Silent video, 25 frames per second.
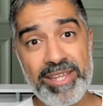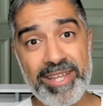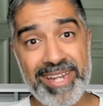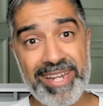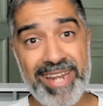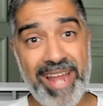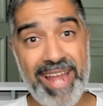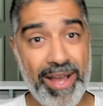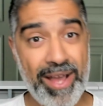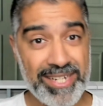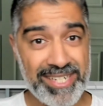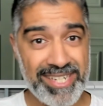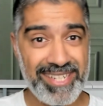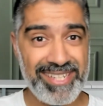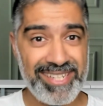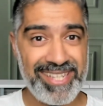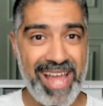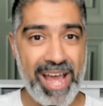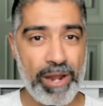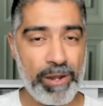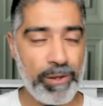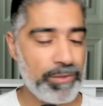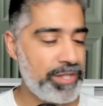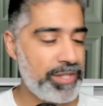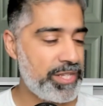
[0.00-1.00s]
You can now actually
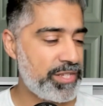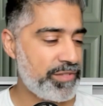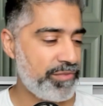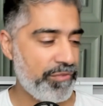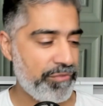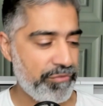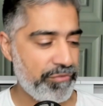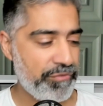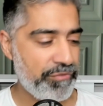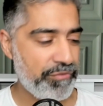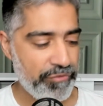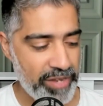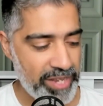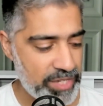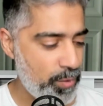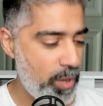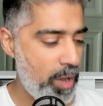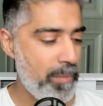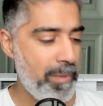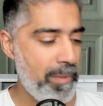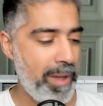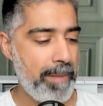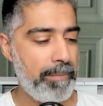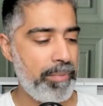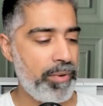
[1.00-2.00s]
download this for free as
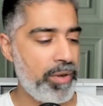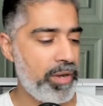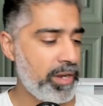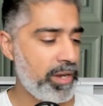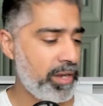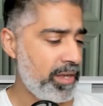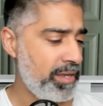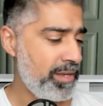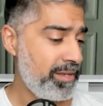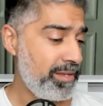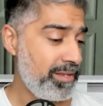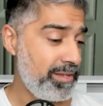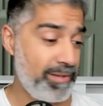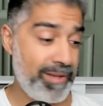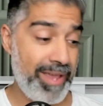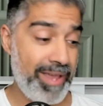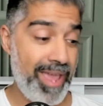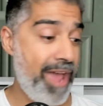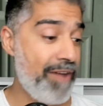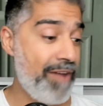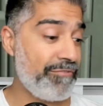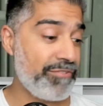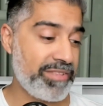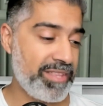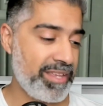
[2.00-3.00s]
well, my book. You
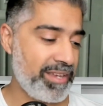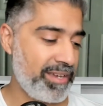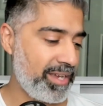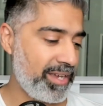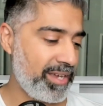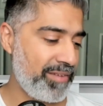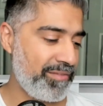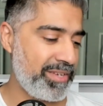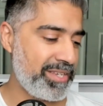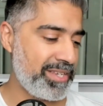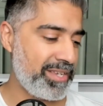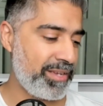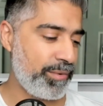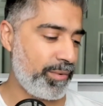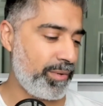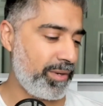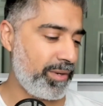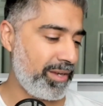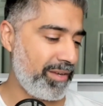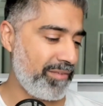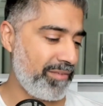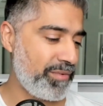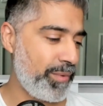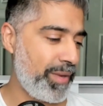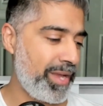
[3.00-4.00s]
get everything, giving it
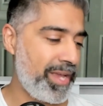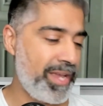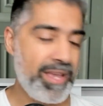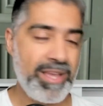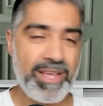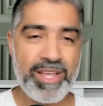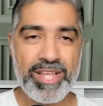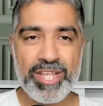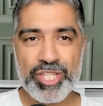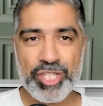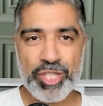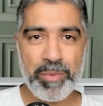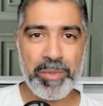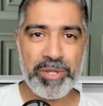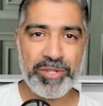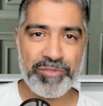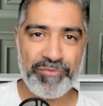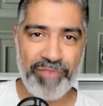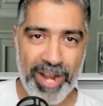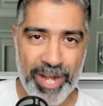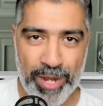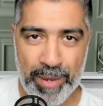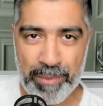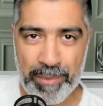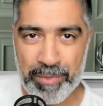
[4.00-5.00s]
away so
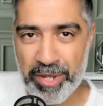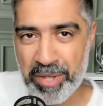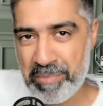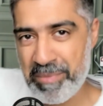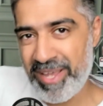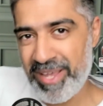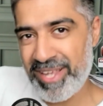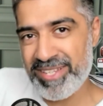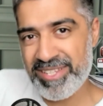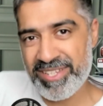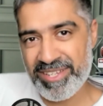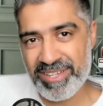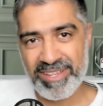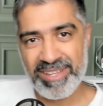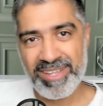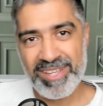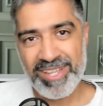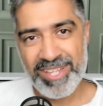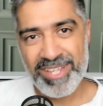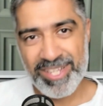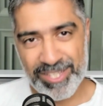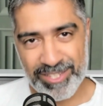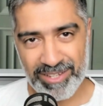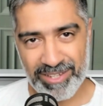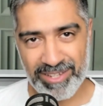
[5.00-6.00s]
much value. I'm
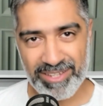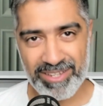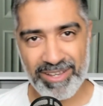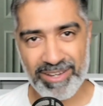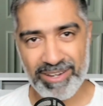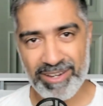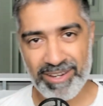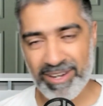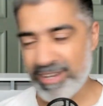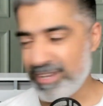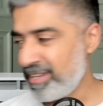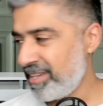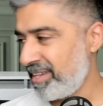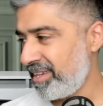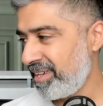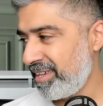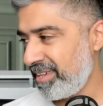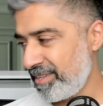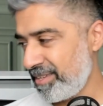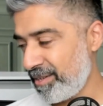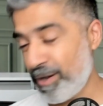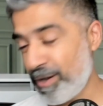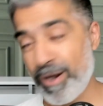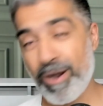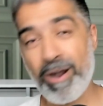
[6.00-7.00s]
committed to your
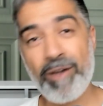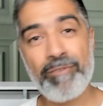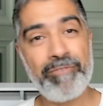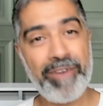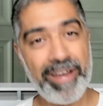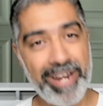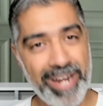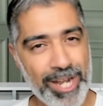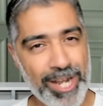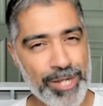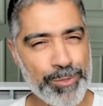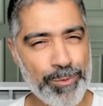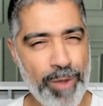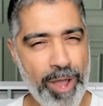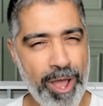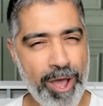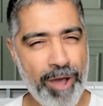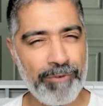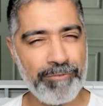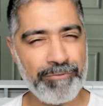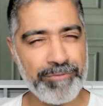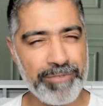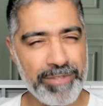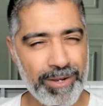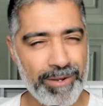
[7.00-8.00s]
financial
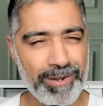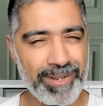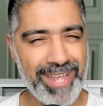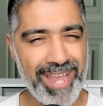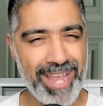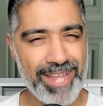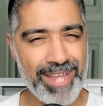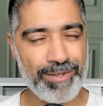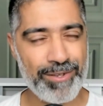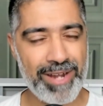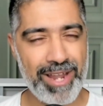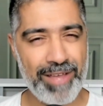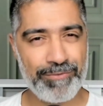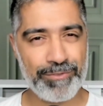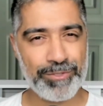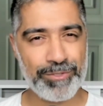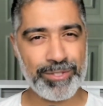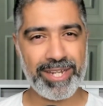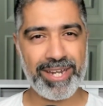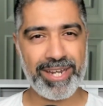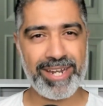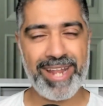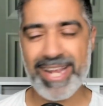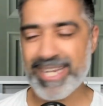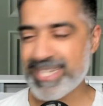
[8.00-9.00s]
health, getting your
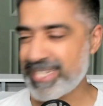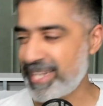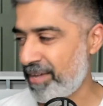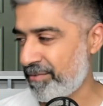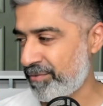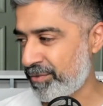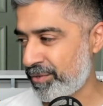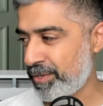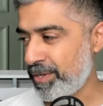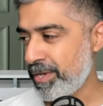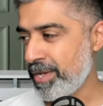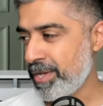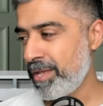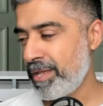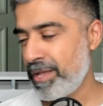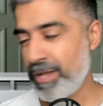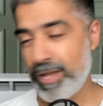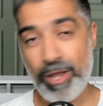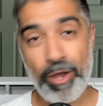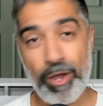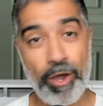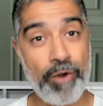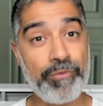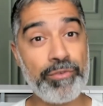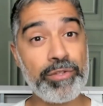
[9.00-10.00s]
level to the next level
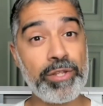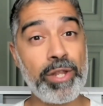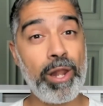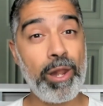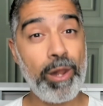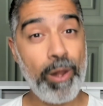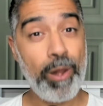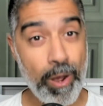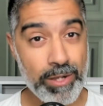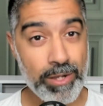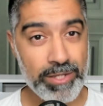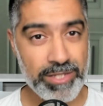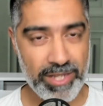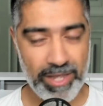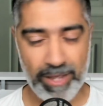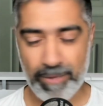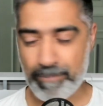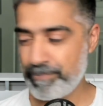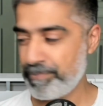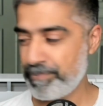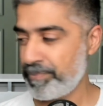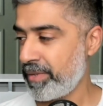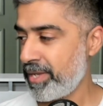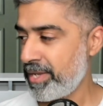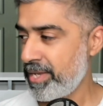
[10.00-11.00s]
over the long
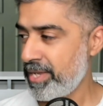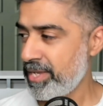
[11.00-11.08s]
term.